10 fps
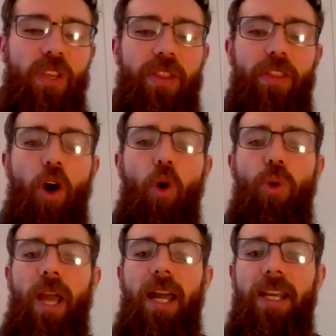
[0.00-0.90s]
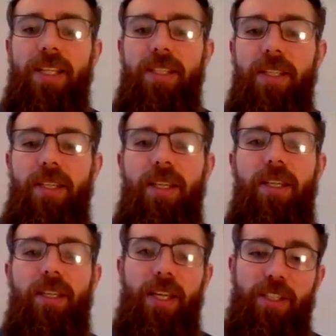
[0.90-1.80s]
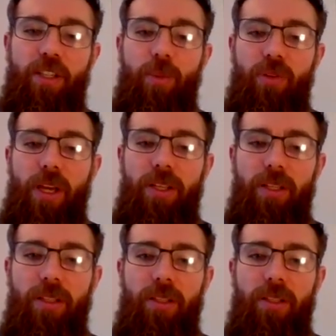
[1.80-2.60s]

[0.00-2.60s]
then the whole galaxy is going to be redder.